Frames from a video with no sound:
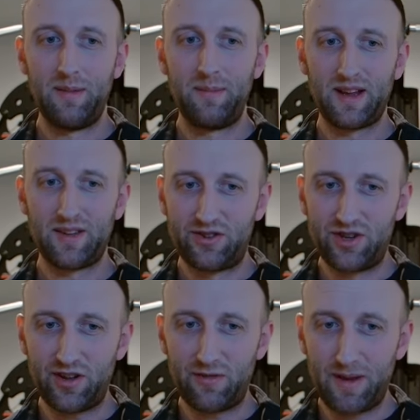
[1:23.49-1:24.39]
Because
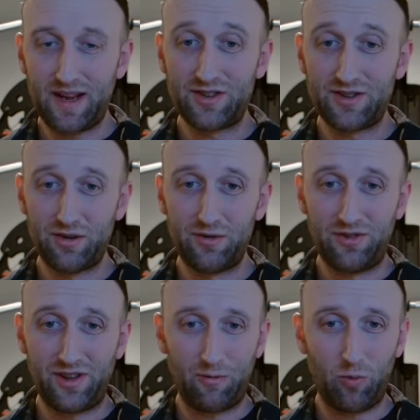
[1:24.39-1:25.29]
just because you're
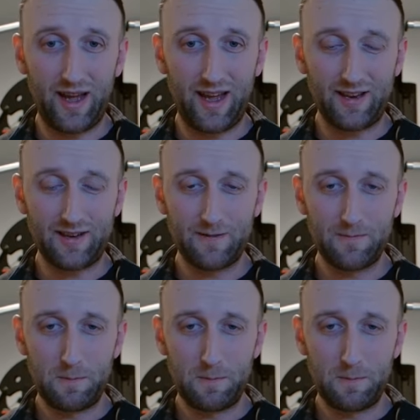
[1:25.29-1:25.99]
losing weight